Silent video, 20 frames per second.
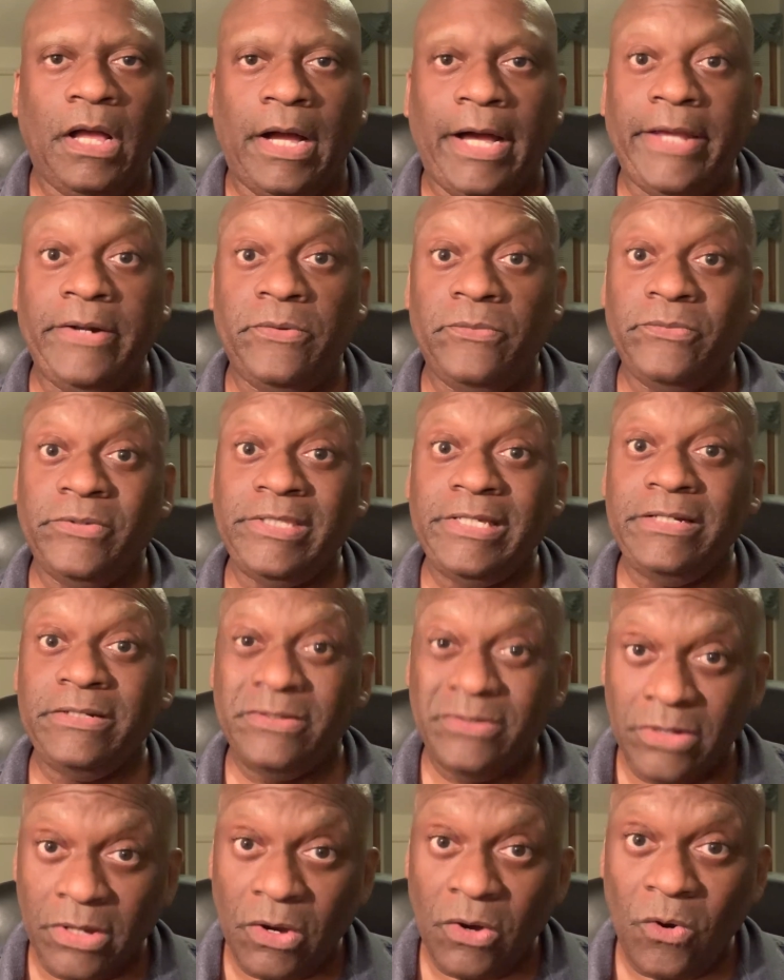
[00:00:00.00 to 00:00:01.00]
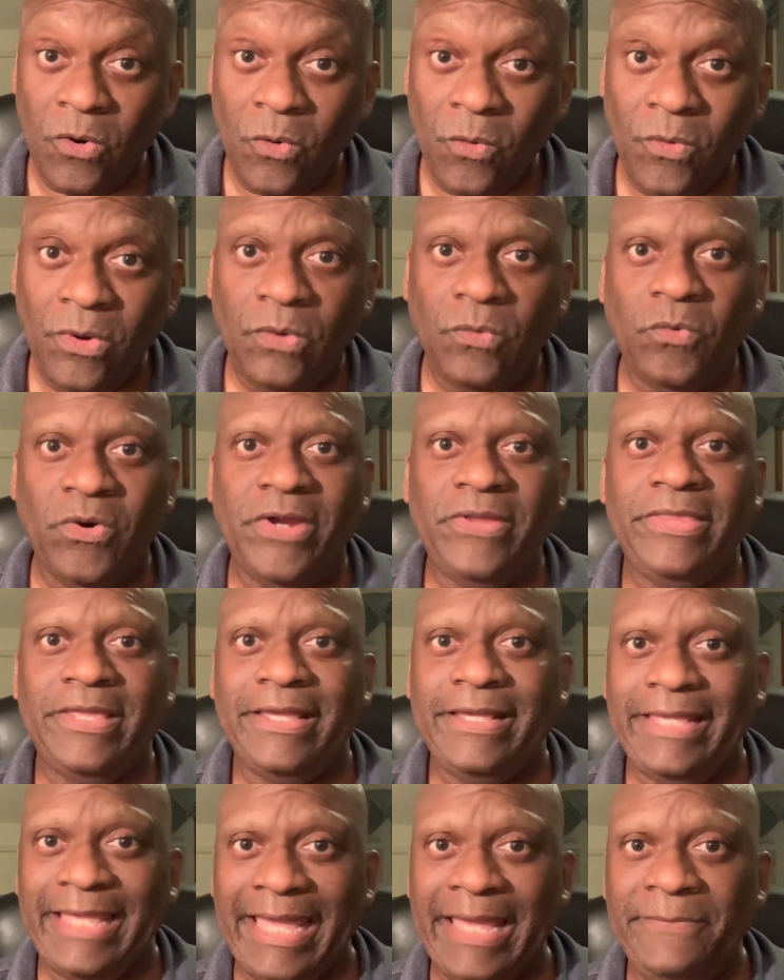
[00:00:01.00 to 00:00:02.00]
I don't really know where
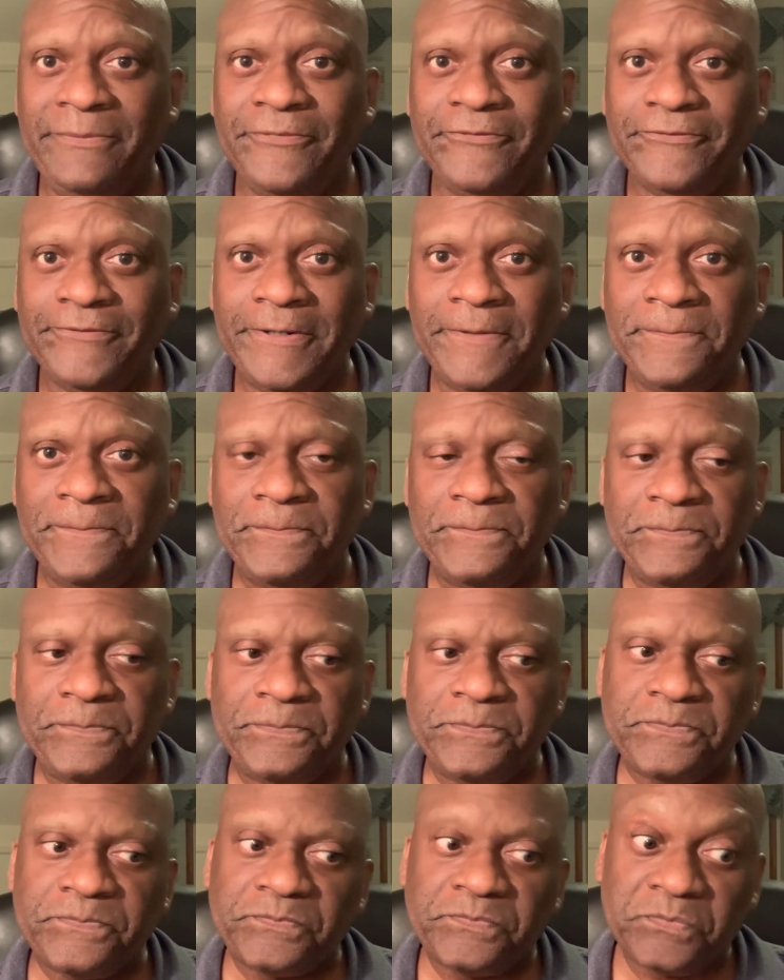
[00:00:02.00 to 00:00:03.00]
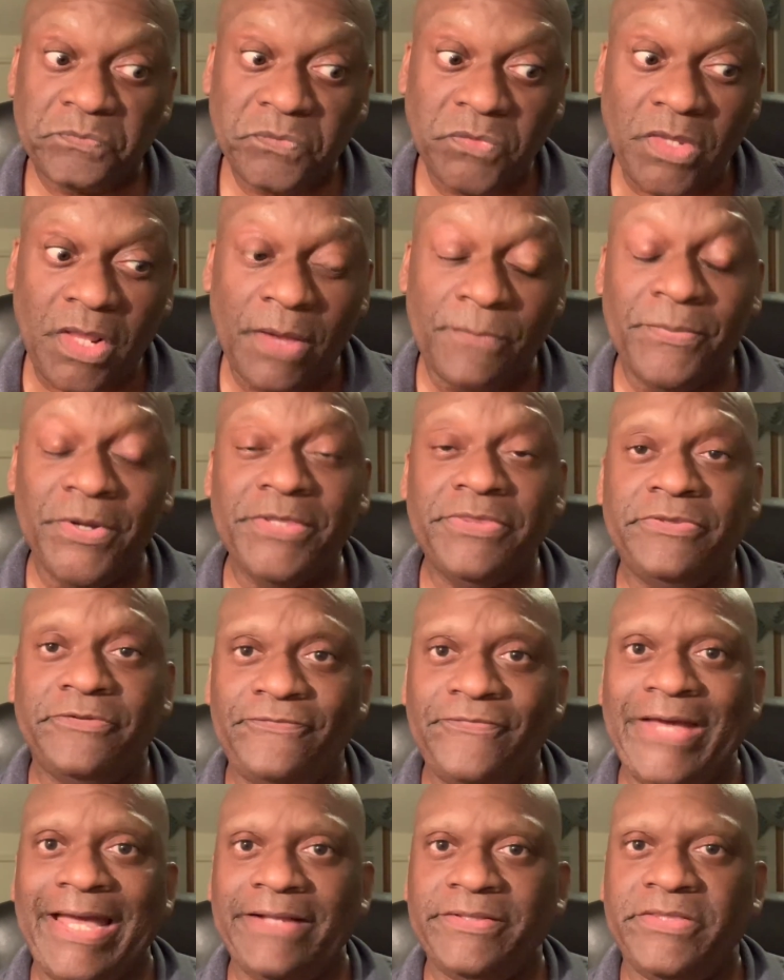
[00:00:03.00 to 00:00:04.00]
that came from, but the
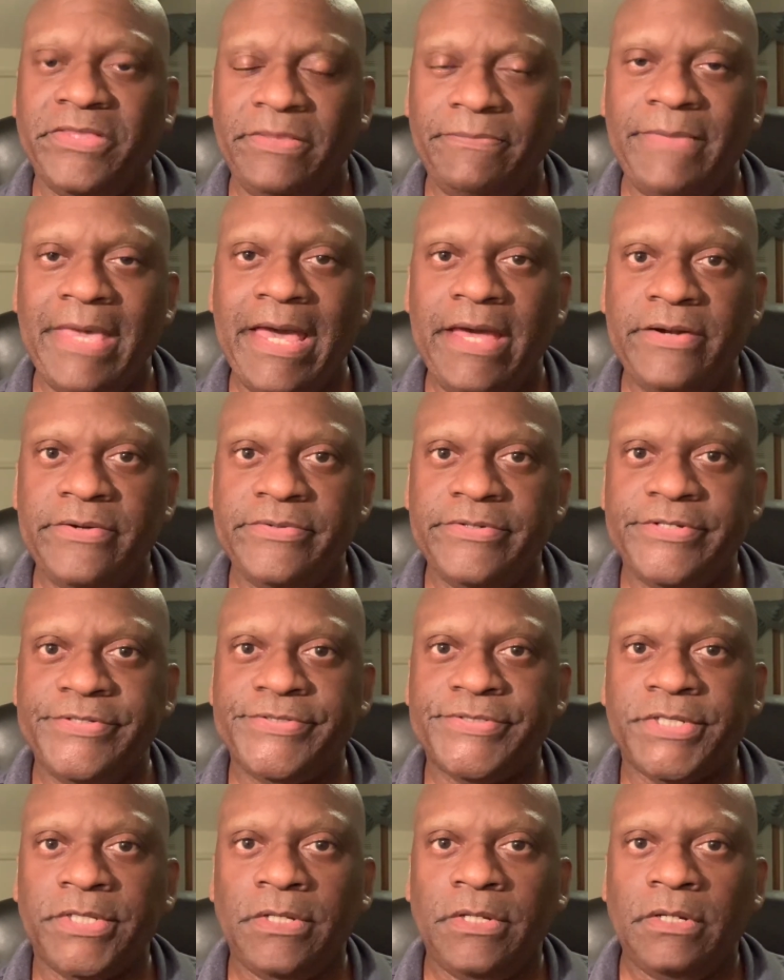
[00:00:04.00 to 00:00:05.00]
fact of the matter is